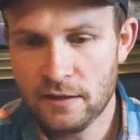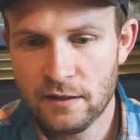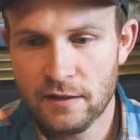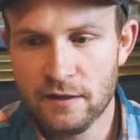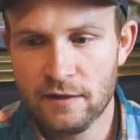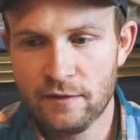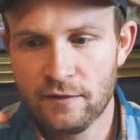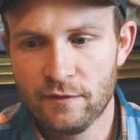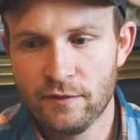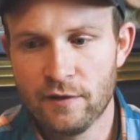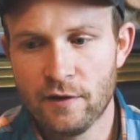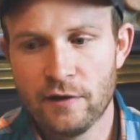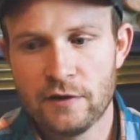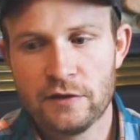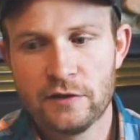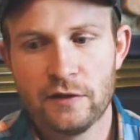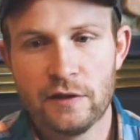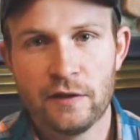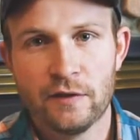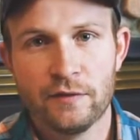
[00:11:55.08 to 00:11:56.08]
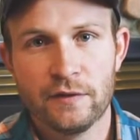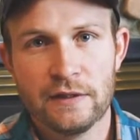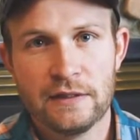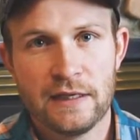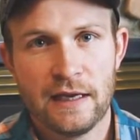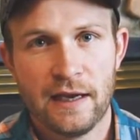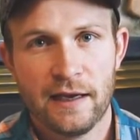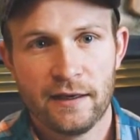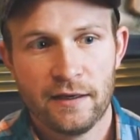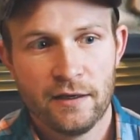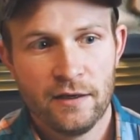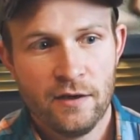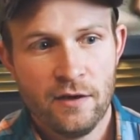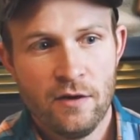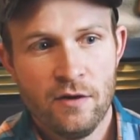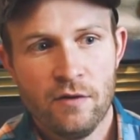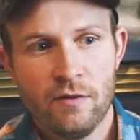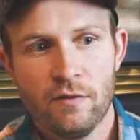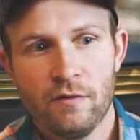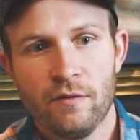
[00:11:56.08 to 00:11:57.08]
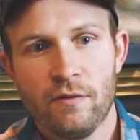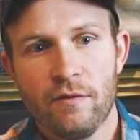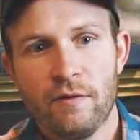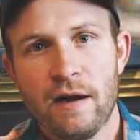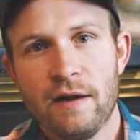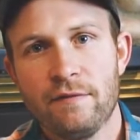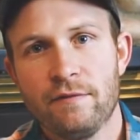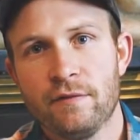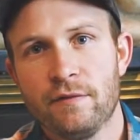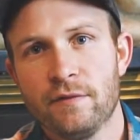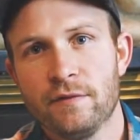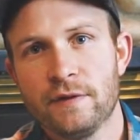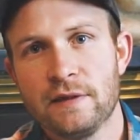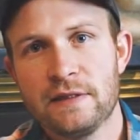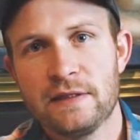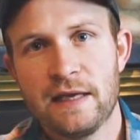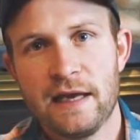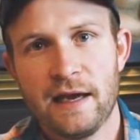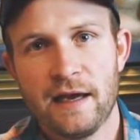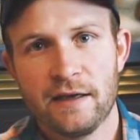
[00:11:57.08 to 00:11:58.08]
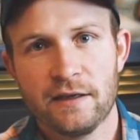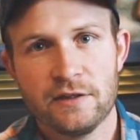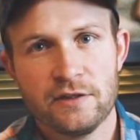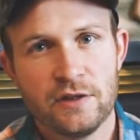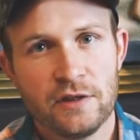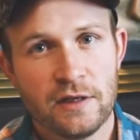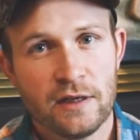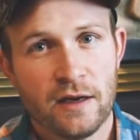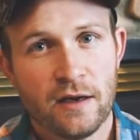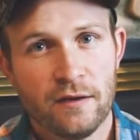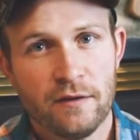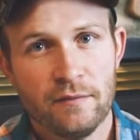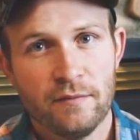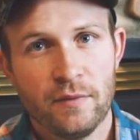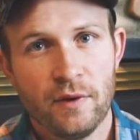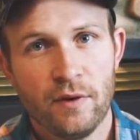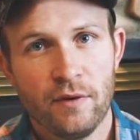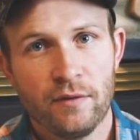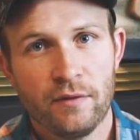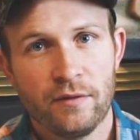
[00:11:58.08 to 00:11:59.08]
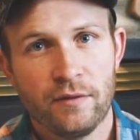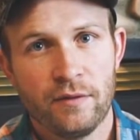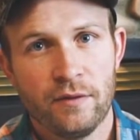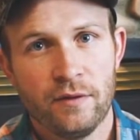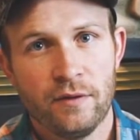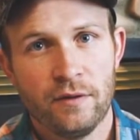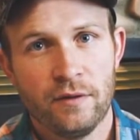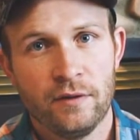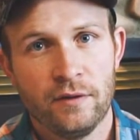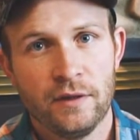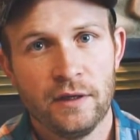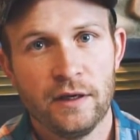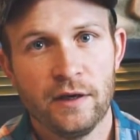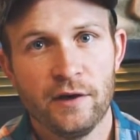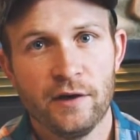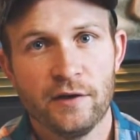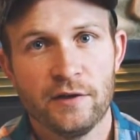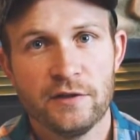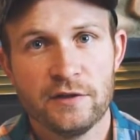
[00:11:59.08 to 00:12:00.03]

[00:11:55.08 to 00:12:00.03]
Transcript: either an archery only tag or a rifle only tag, because you can hunt them both here.